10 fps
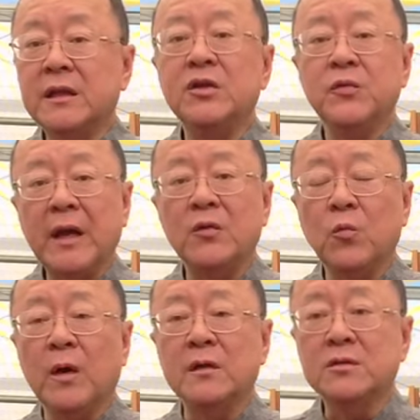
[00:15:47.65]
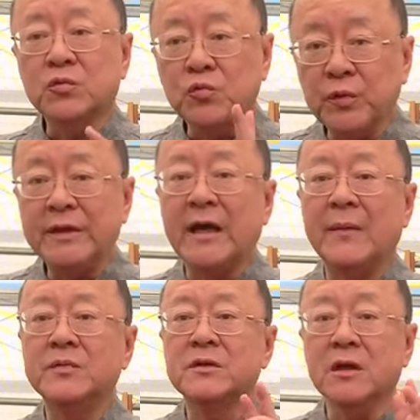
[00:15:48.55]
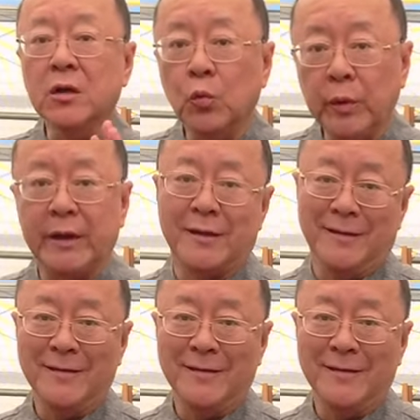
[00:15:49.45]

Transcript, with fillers: think you had to water 3 times a week.